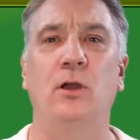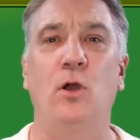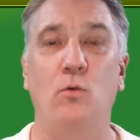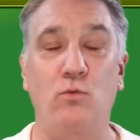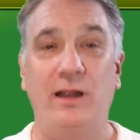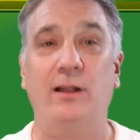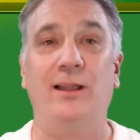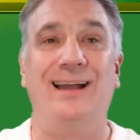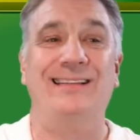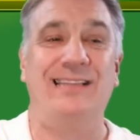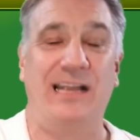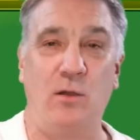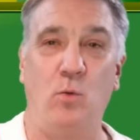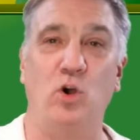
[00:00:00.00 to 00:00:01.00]
Rail lines
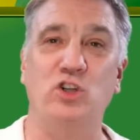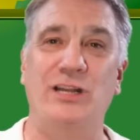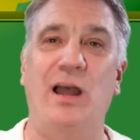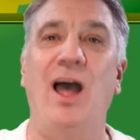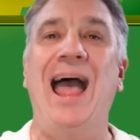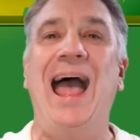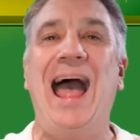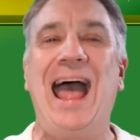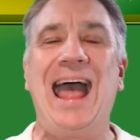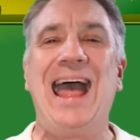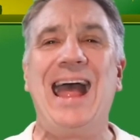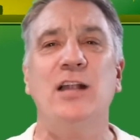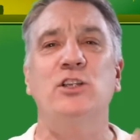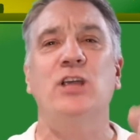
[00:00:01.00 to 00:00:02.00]
that got washed out,
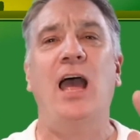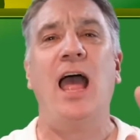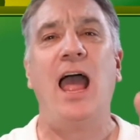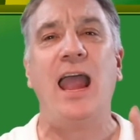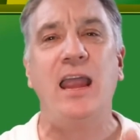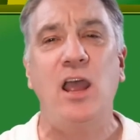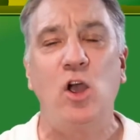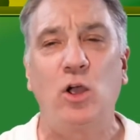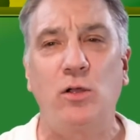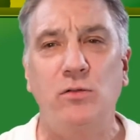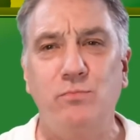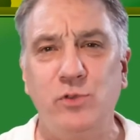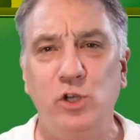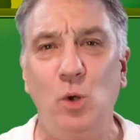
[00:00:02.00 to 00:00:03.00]
and a
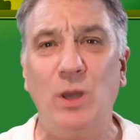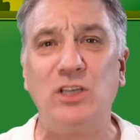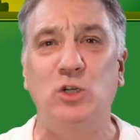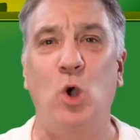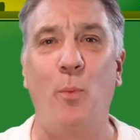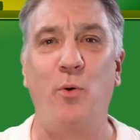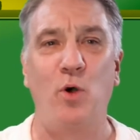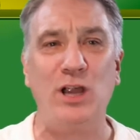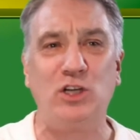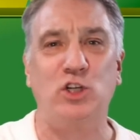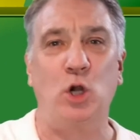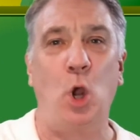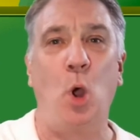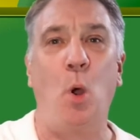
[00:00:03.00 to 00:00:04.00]
US
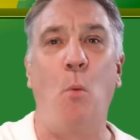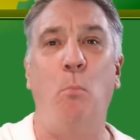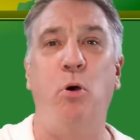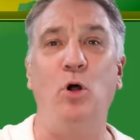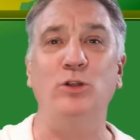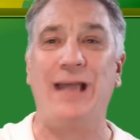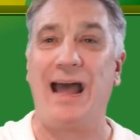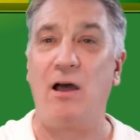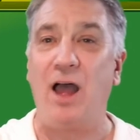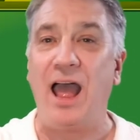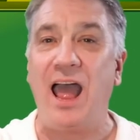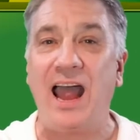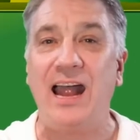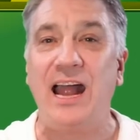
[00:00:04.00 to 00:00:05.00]
corporation pulled out
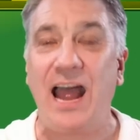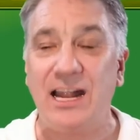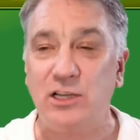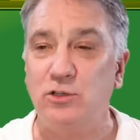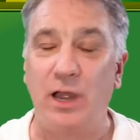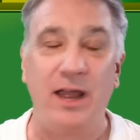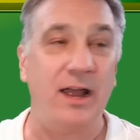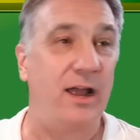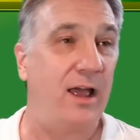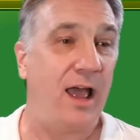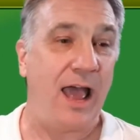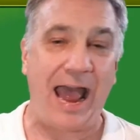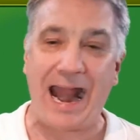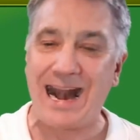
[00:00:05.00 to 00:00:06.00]

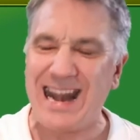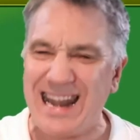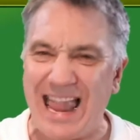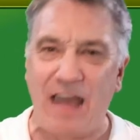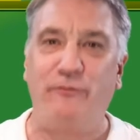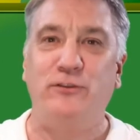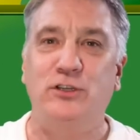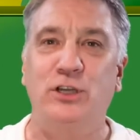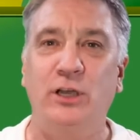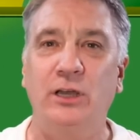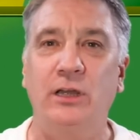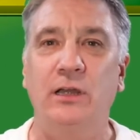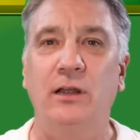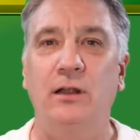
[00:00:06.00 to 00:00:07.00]
and left.
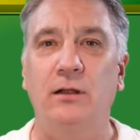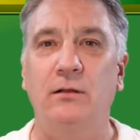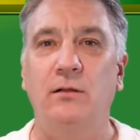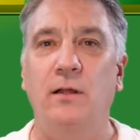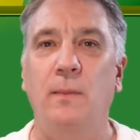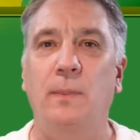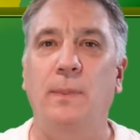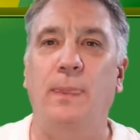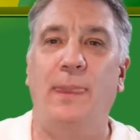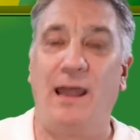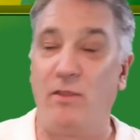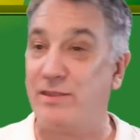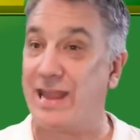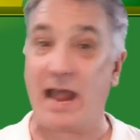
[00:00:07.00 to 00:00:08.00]

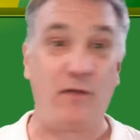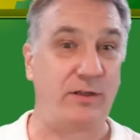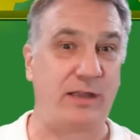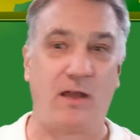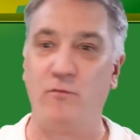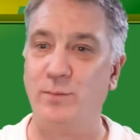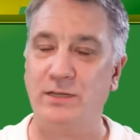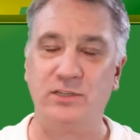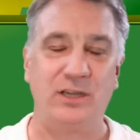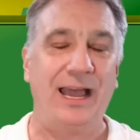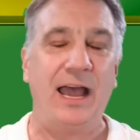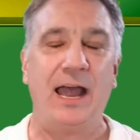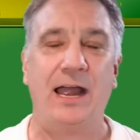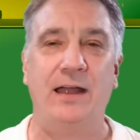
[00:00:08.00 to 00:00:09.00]
Now the government
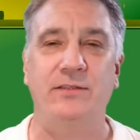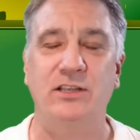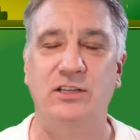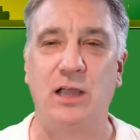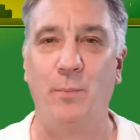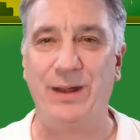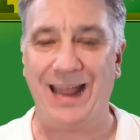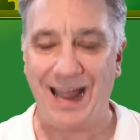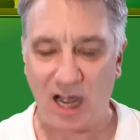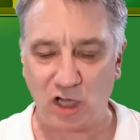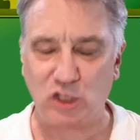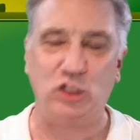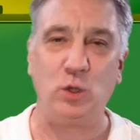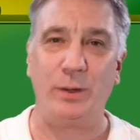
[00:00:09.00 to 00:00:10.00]
and this company
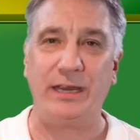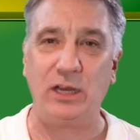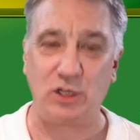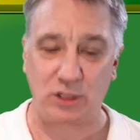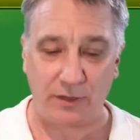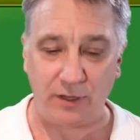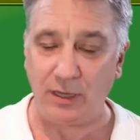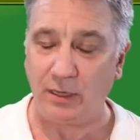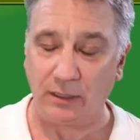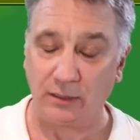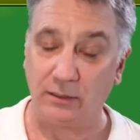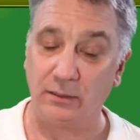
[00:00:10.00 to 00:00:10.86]
are suing each other,